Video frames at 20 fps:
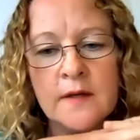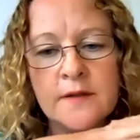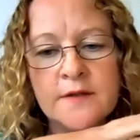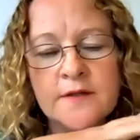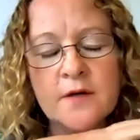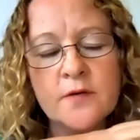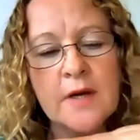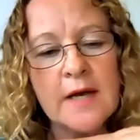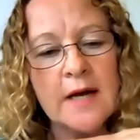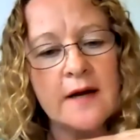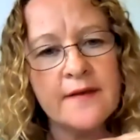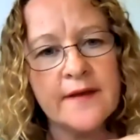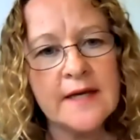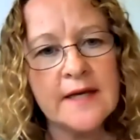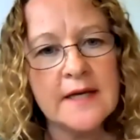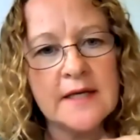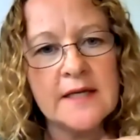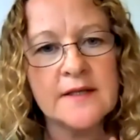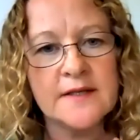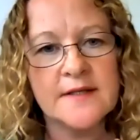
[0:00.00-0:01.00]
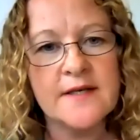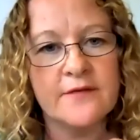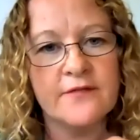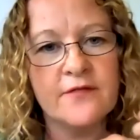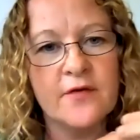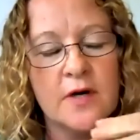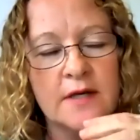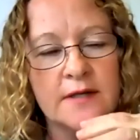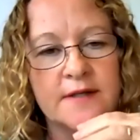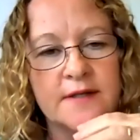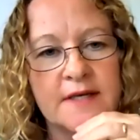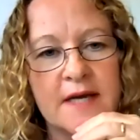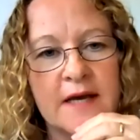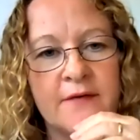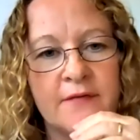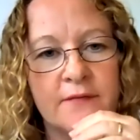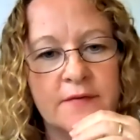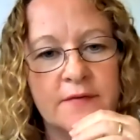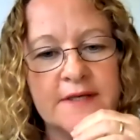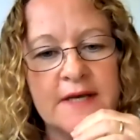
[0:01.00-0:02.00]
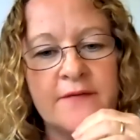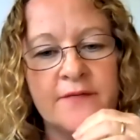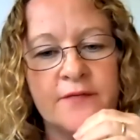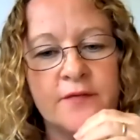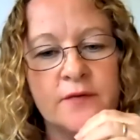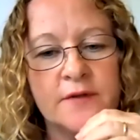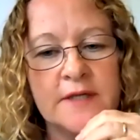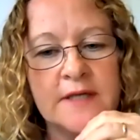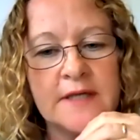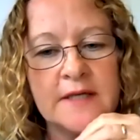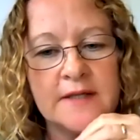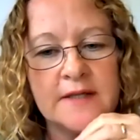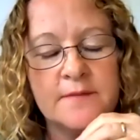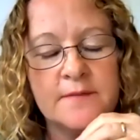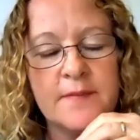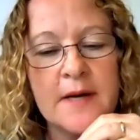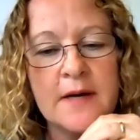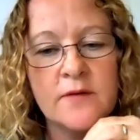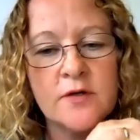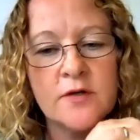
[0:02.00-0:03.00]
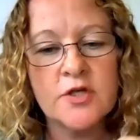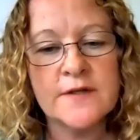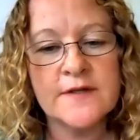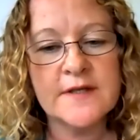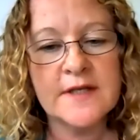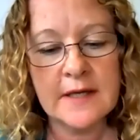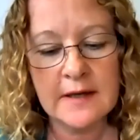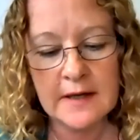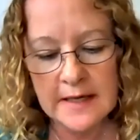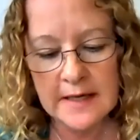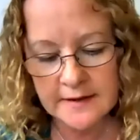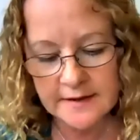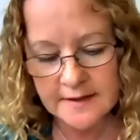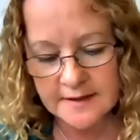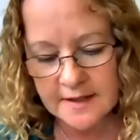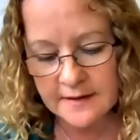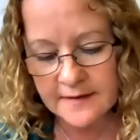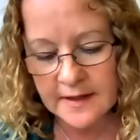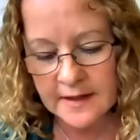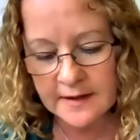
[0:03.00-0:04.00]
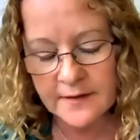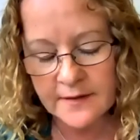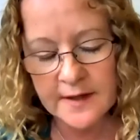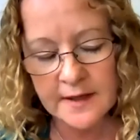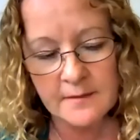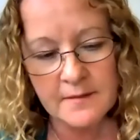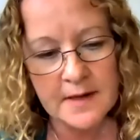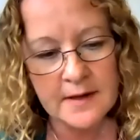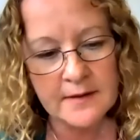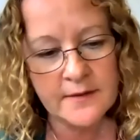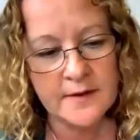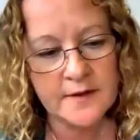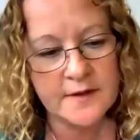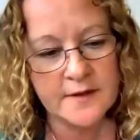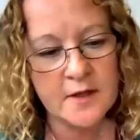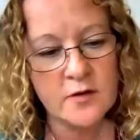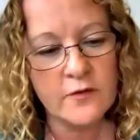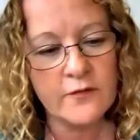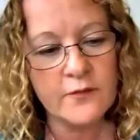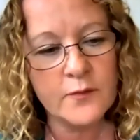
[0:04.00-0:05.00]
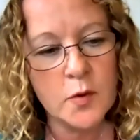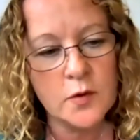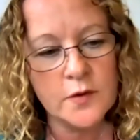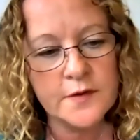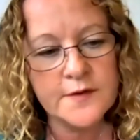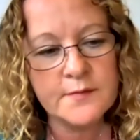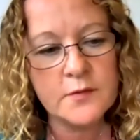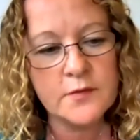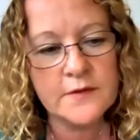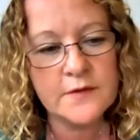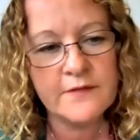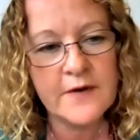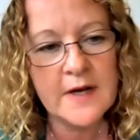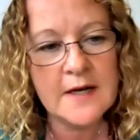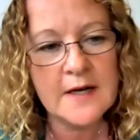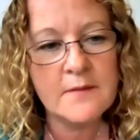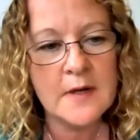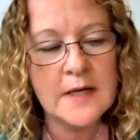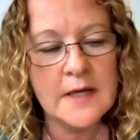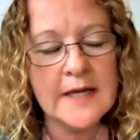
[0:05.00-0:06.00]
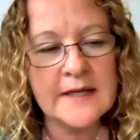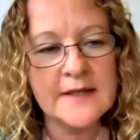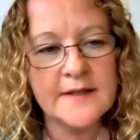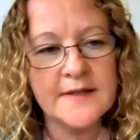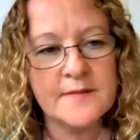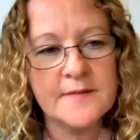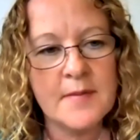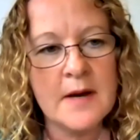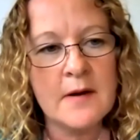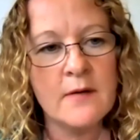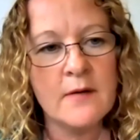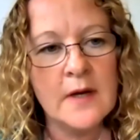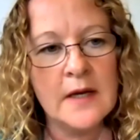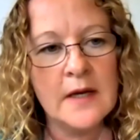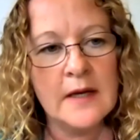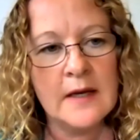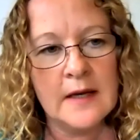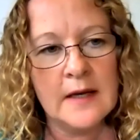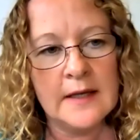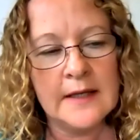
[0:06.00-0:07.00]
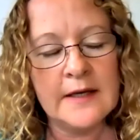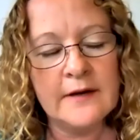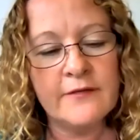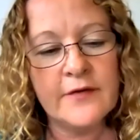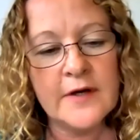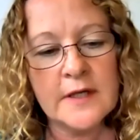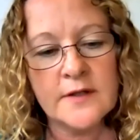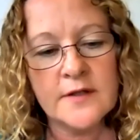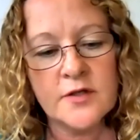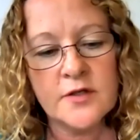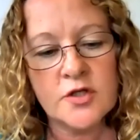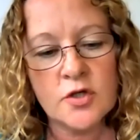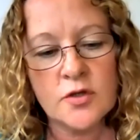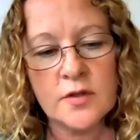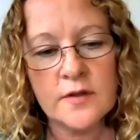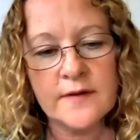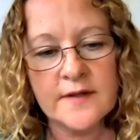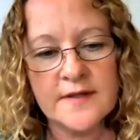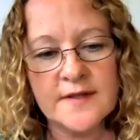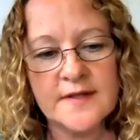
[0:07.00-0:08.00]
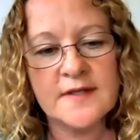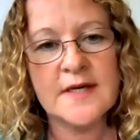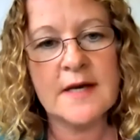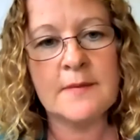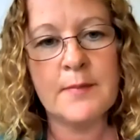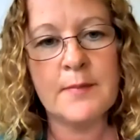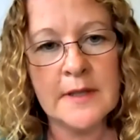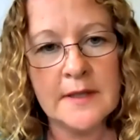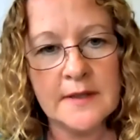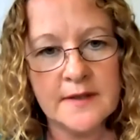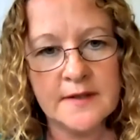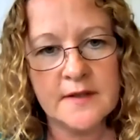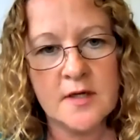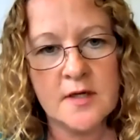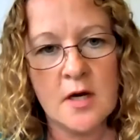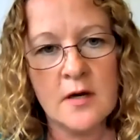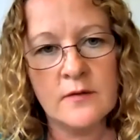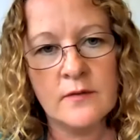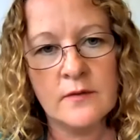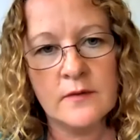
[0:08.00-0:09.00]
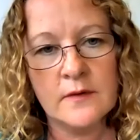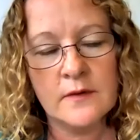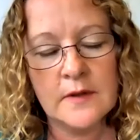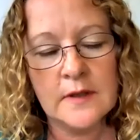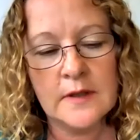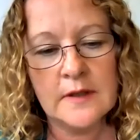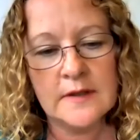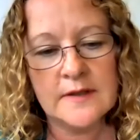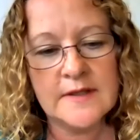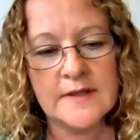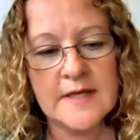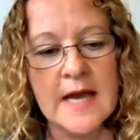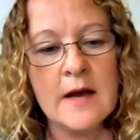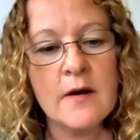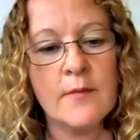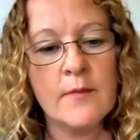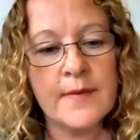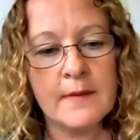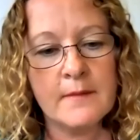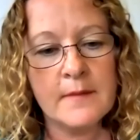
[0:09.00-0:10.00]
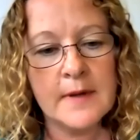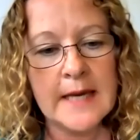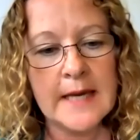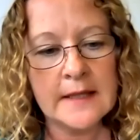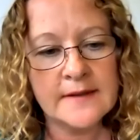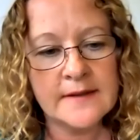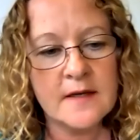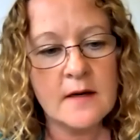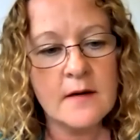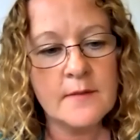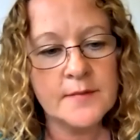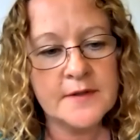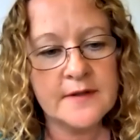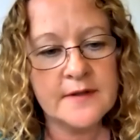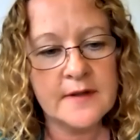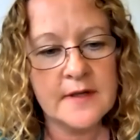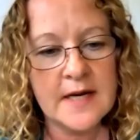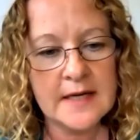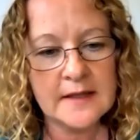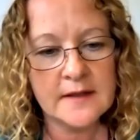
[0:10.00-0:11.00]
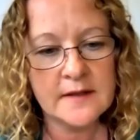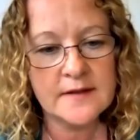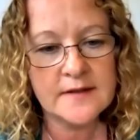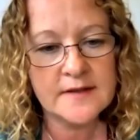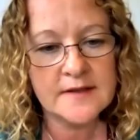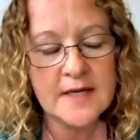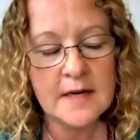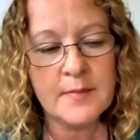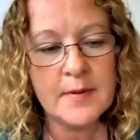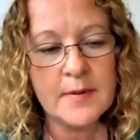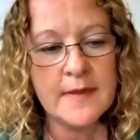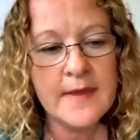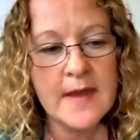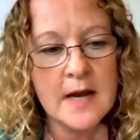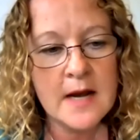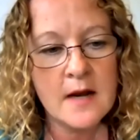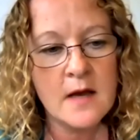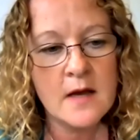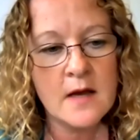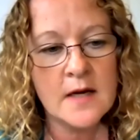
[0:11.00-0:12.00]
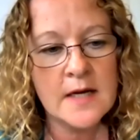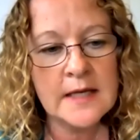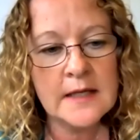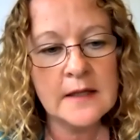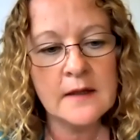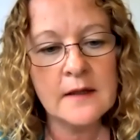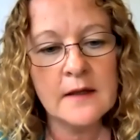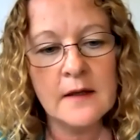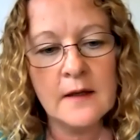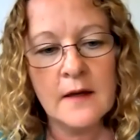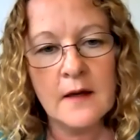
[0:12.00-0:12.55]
So yeah, I think it is different, and scaffolding is about just it's that thing about the zone of proximal development. It's about giving a student the stepping stone to help them get up to the next step in their learning,